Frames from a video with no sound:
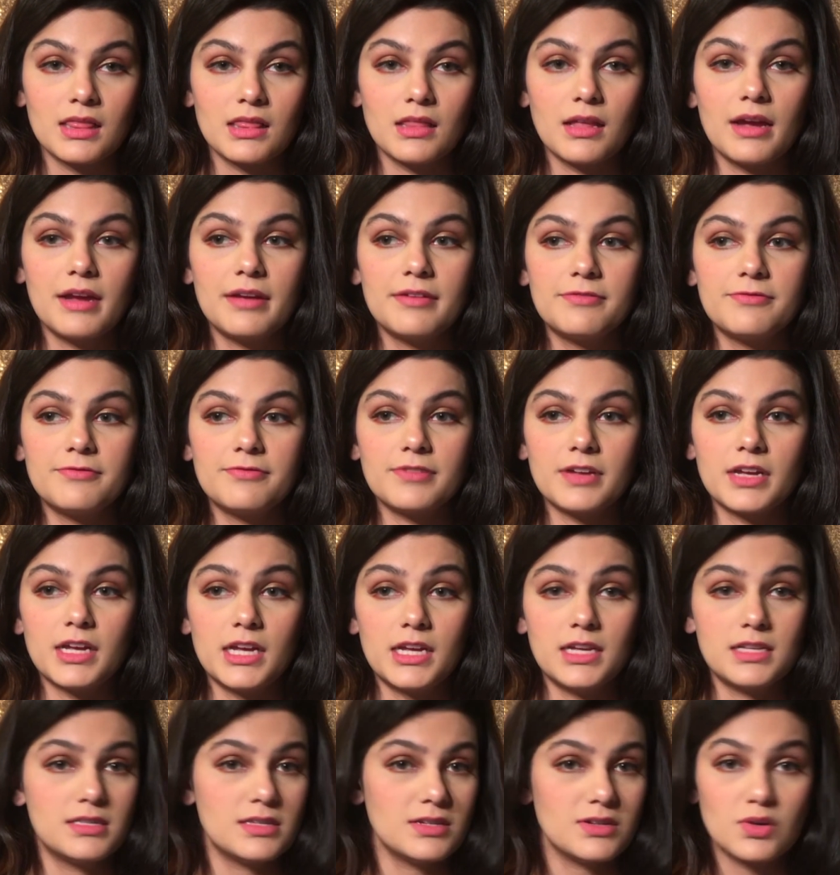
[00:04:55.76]
Life
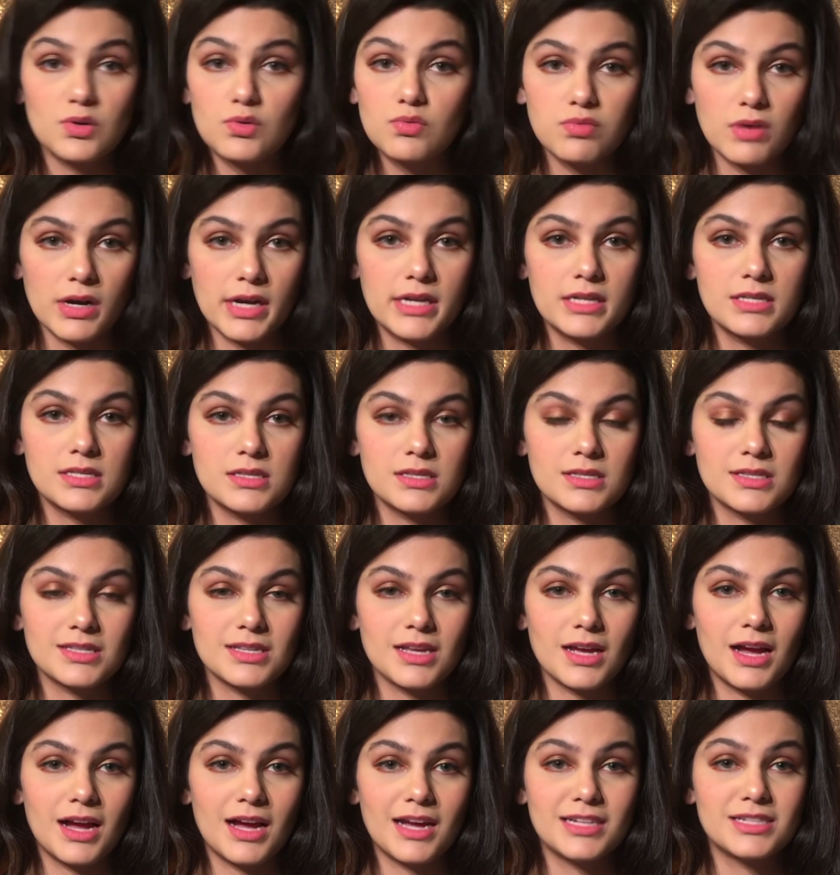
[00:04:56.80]
isn't a race,
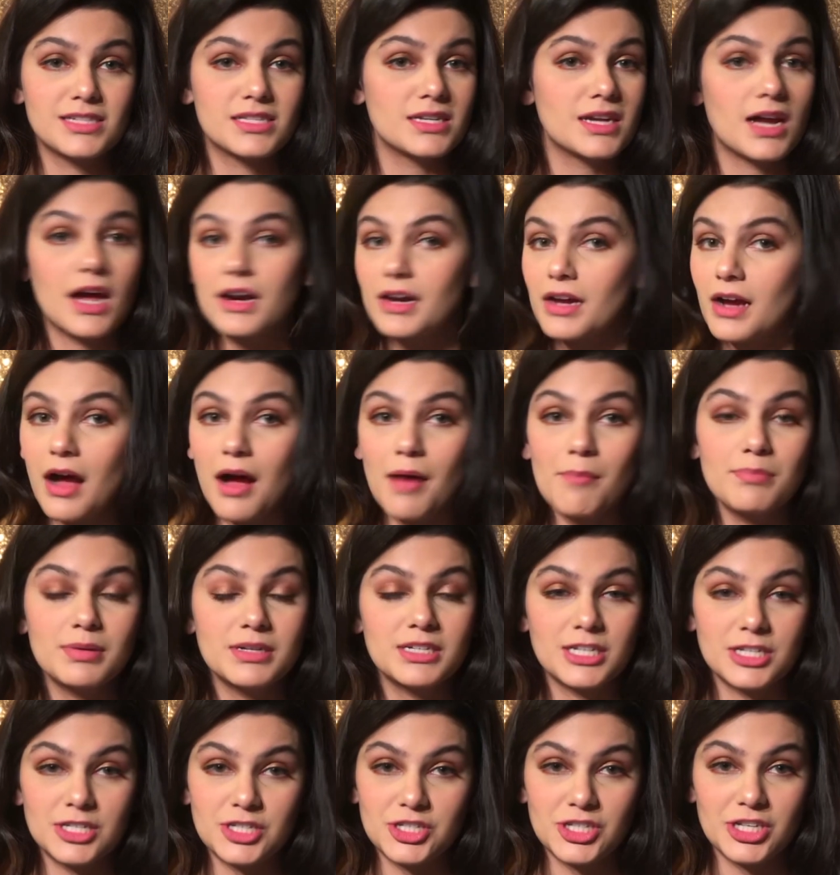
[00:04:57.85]
it's not a
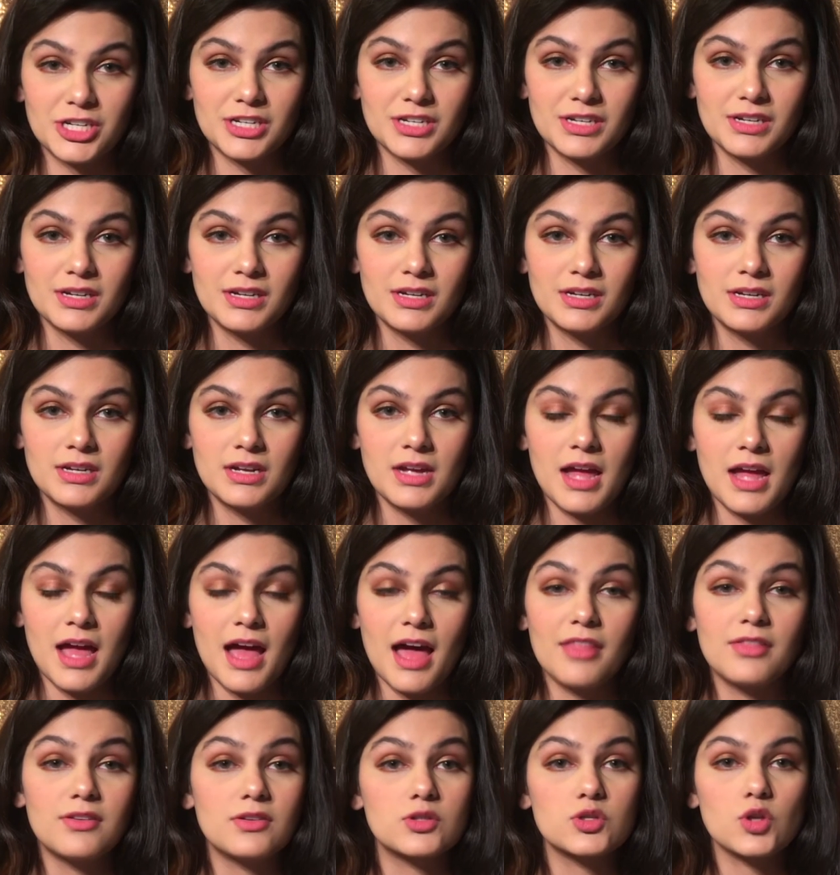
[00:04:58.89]
competition,
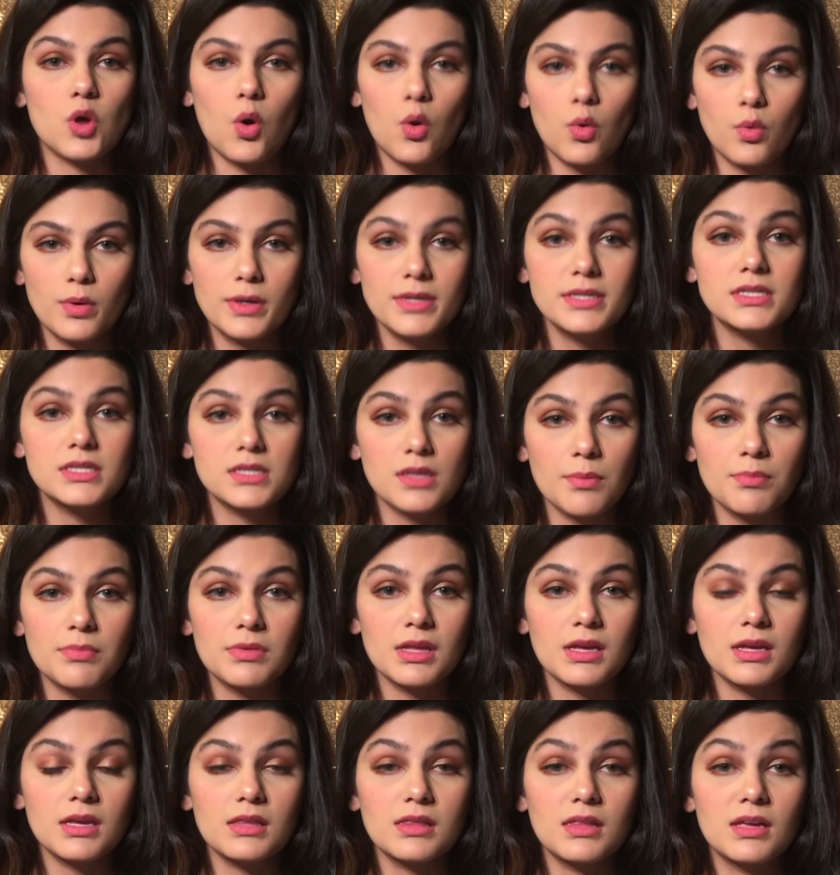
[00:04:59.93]
And there's always
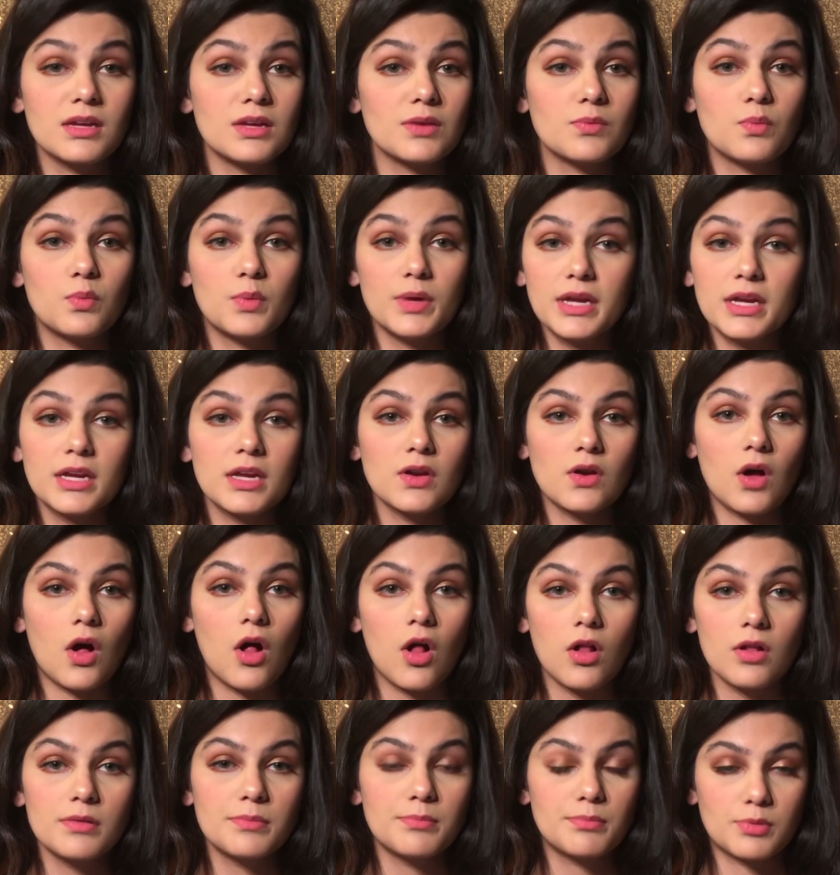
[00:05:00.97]
something that we can
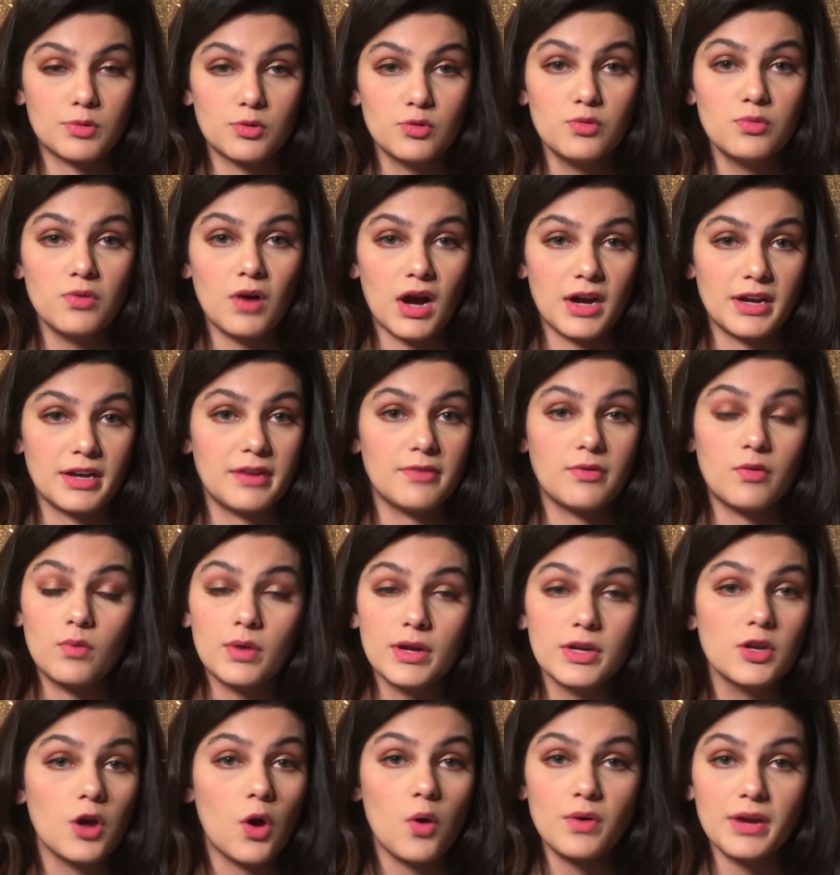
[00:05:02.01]
all improve on if we
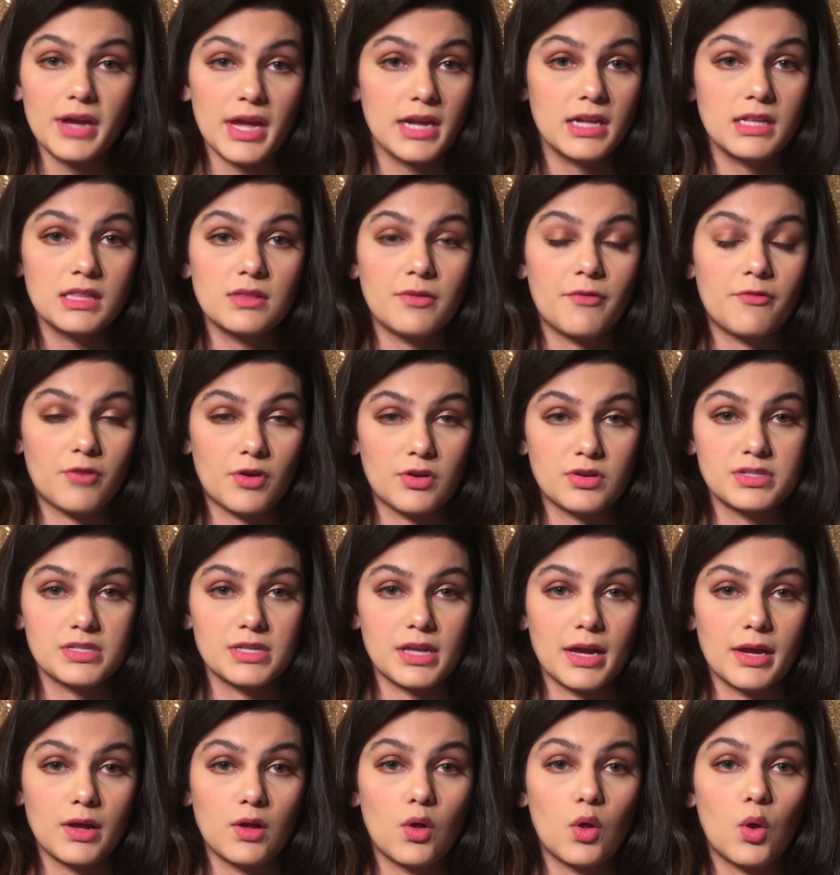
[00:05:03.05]
don't get in the first
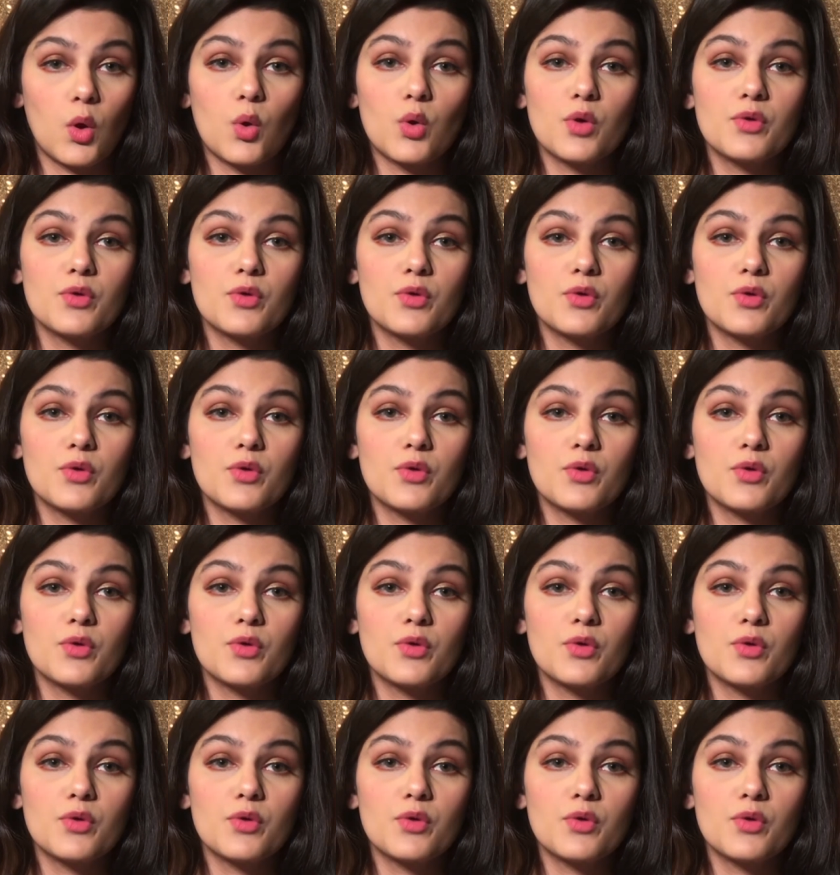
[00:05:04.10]
cycle